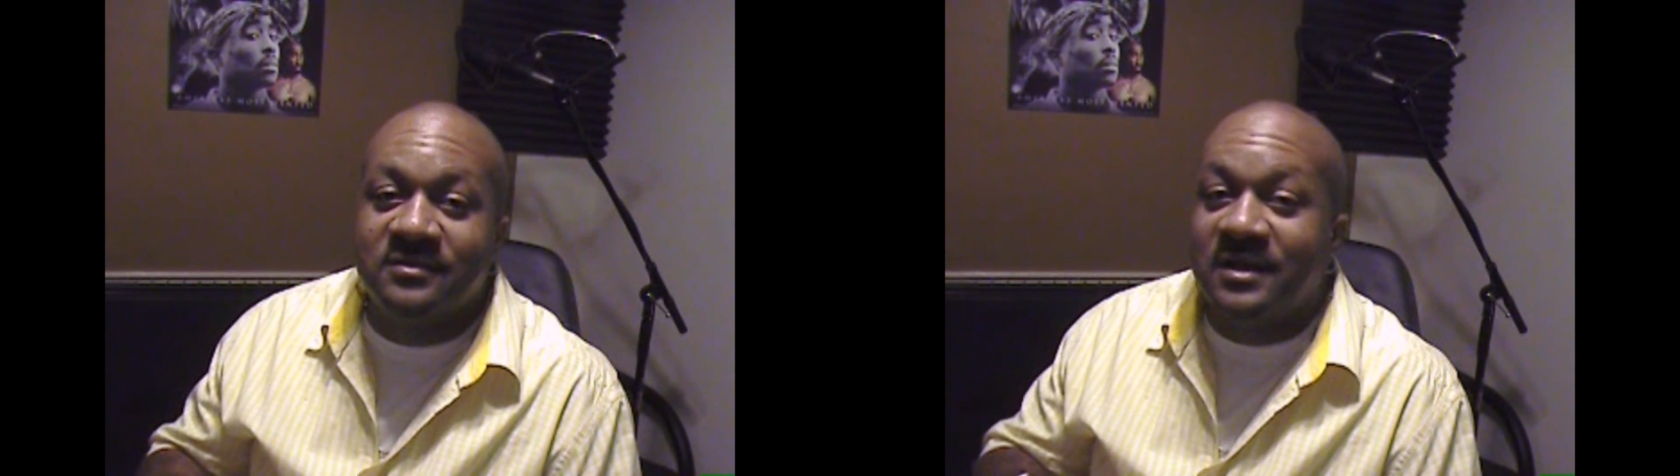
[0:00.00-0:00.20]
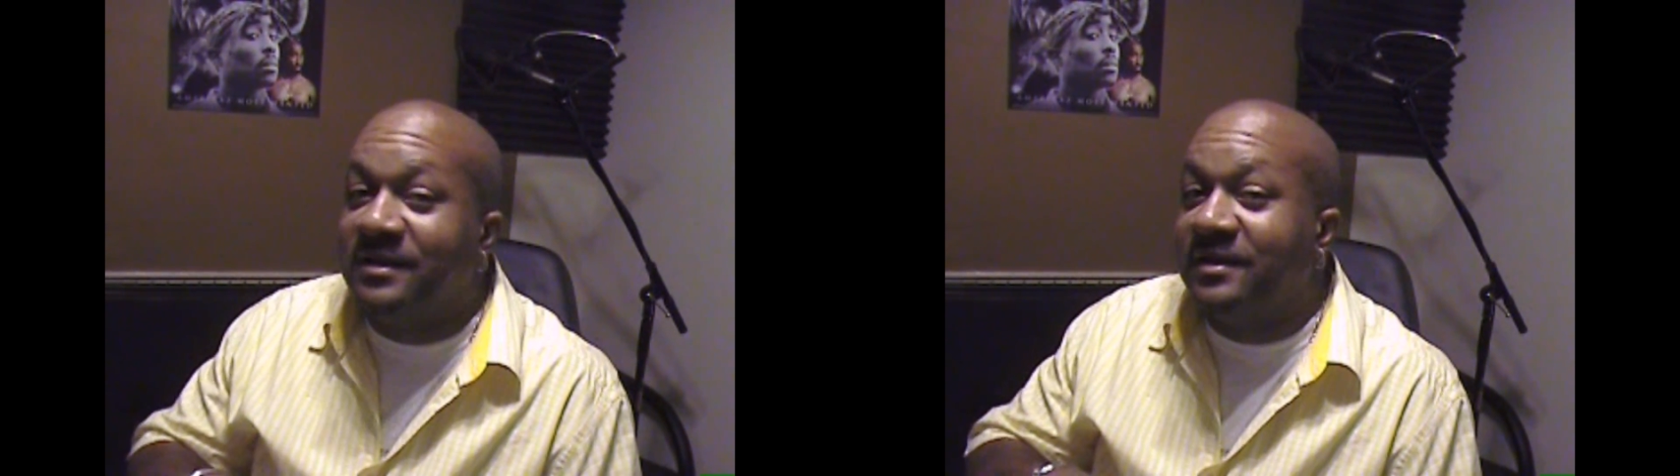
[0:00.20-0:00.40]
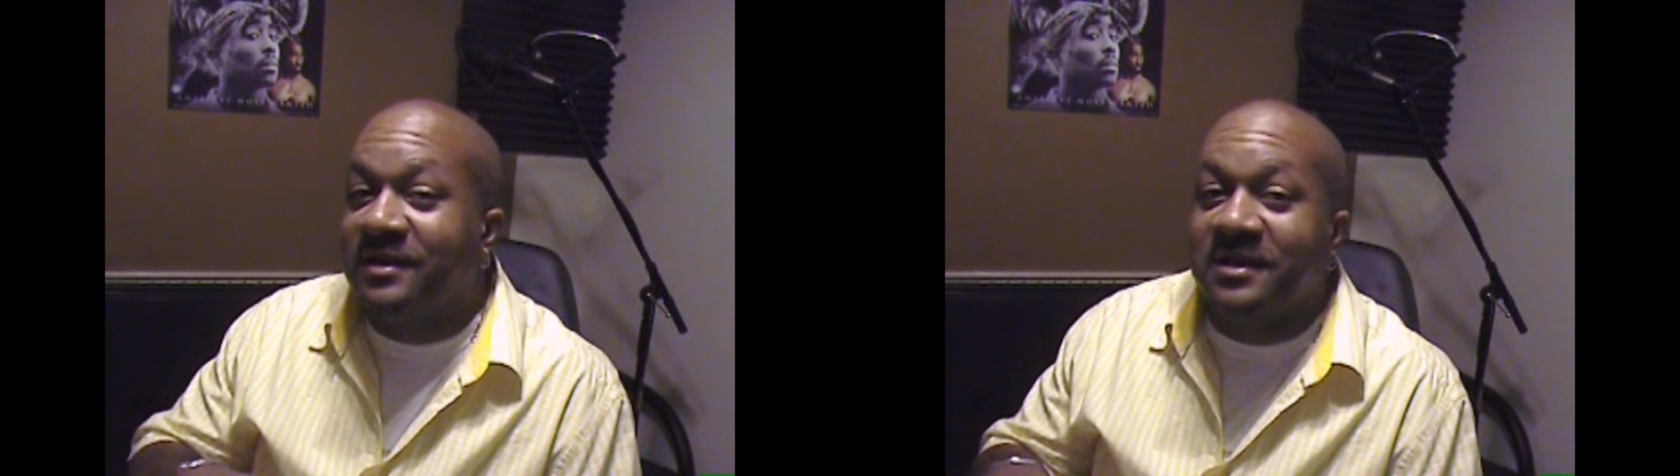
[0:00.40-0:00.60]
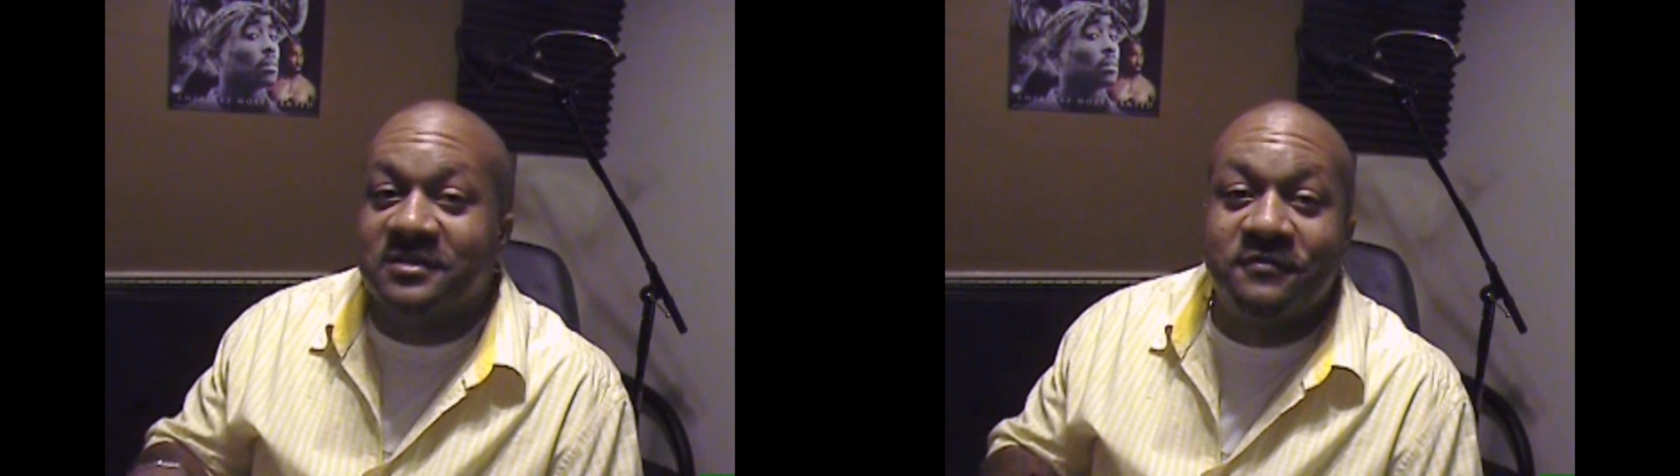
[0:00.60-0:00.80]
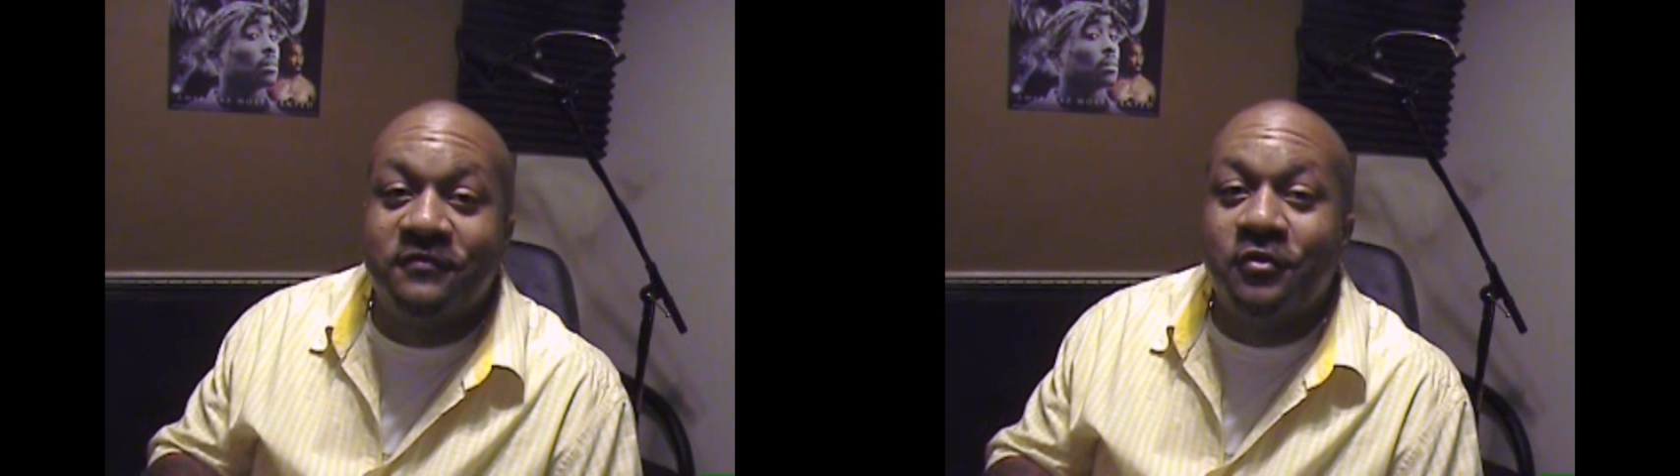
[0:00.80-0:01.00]
They're looking
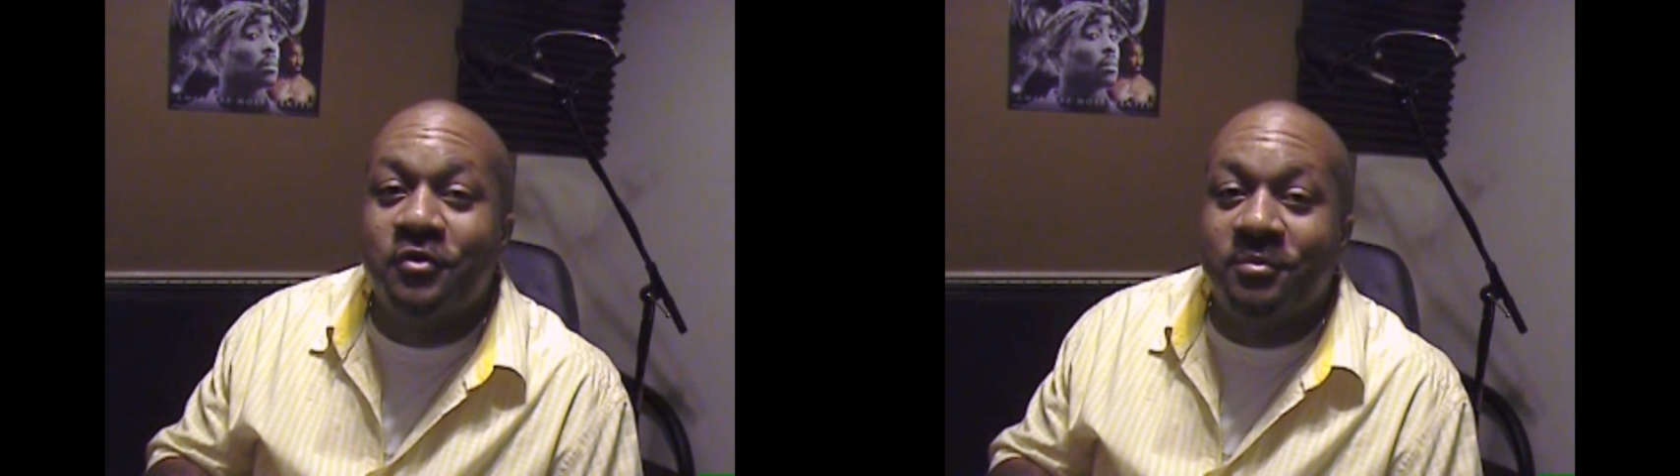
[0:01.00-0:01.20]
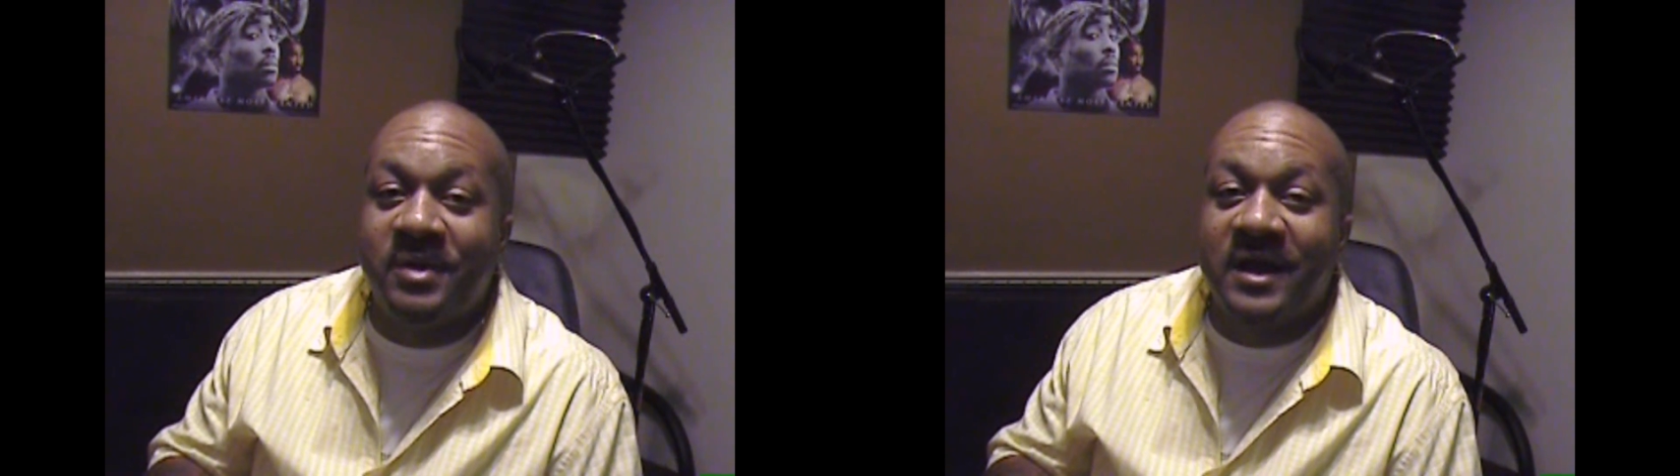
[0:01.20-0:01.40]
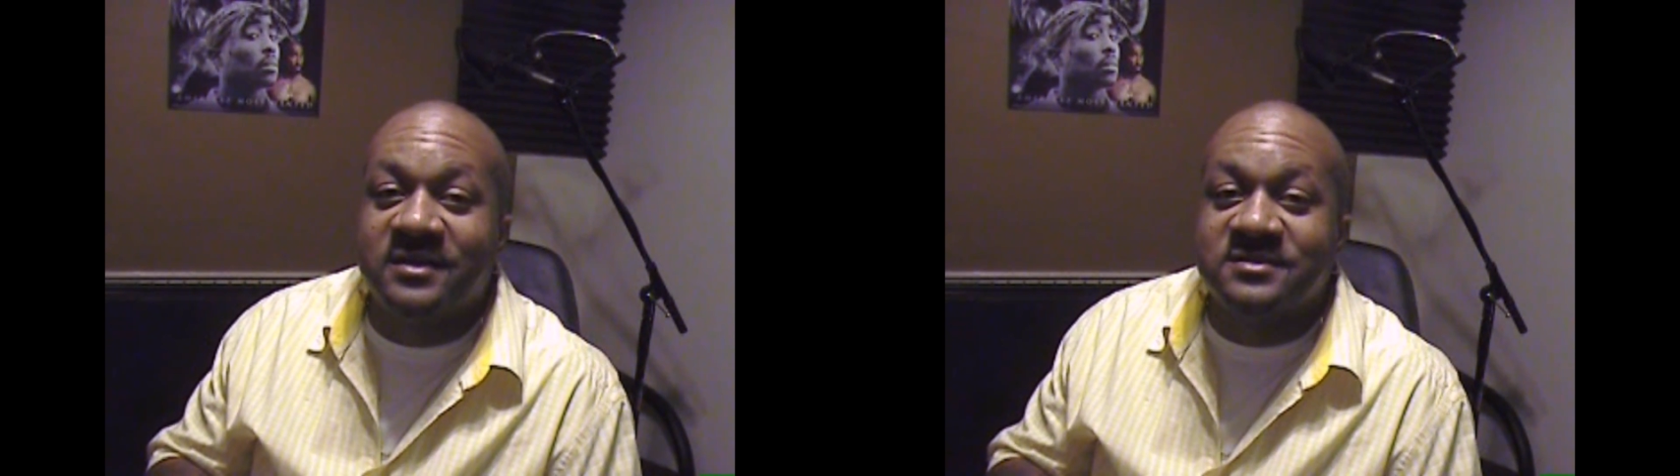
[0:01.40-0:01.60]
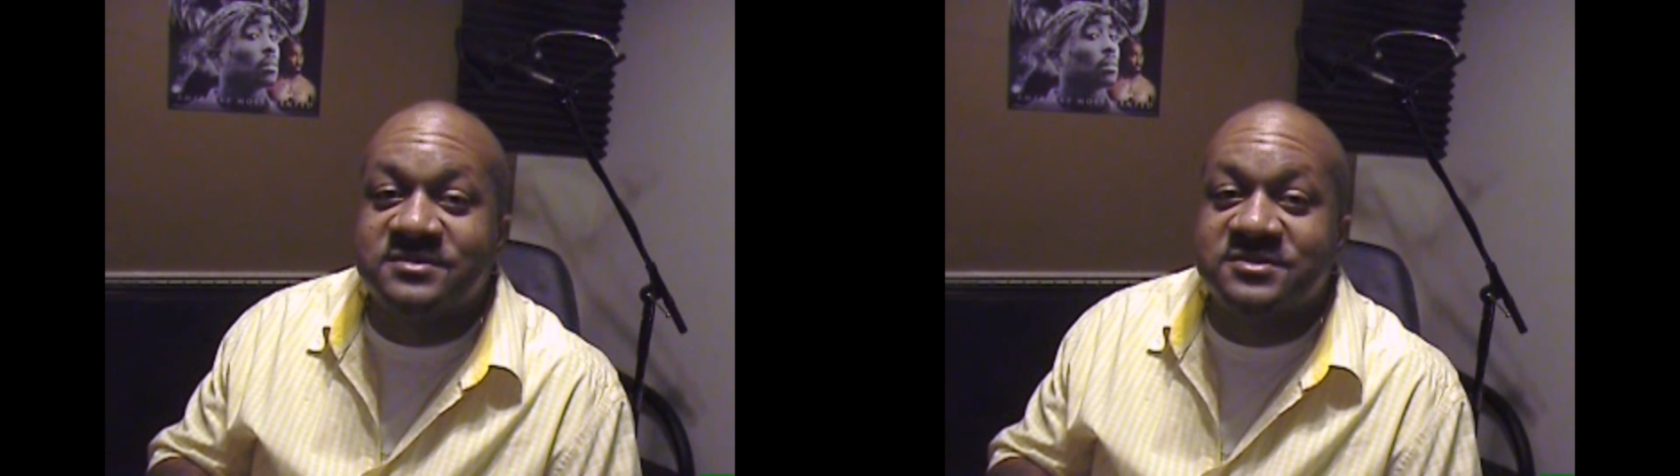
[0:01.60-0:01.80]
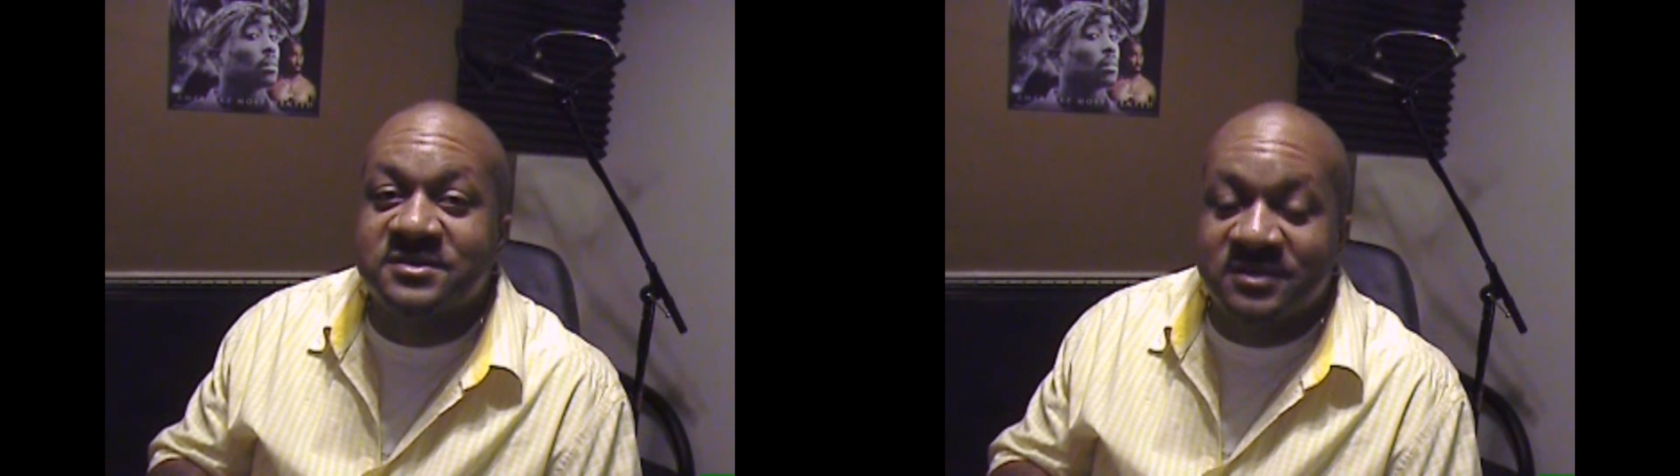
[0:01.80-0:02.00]
at the full
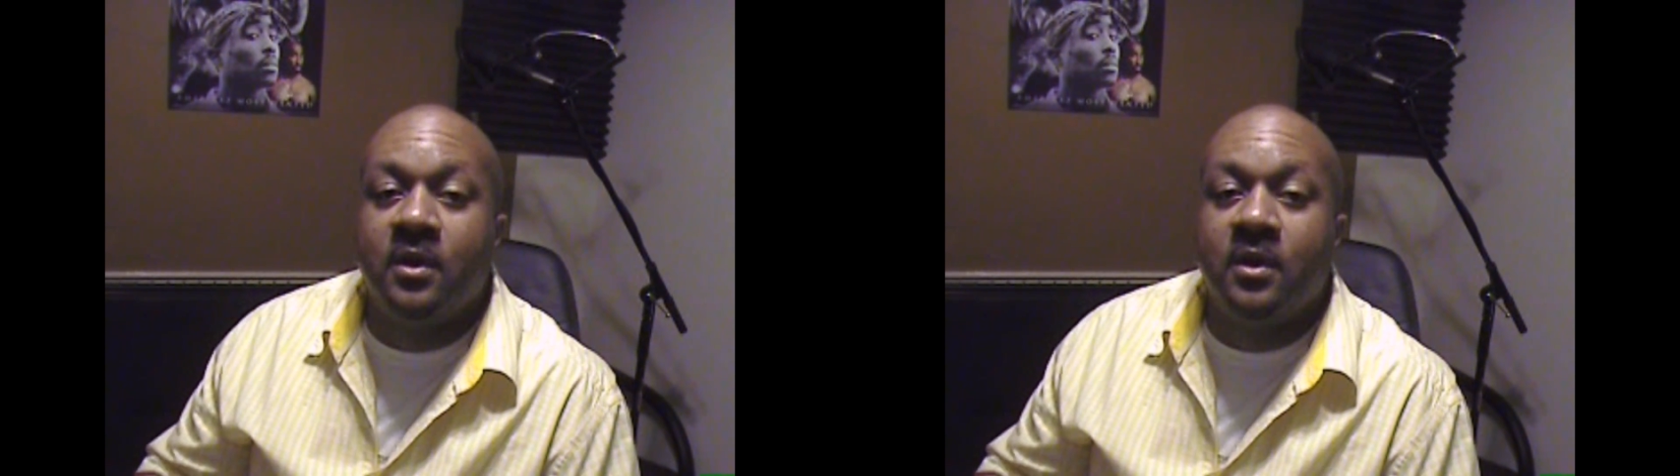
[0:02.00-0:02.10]
package.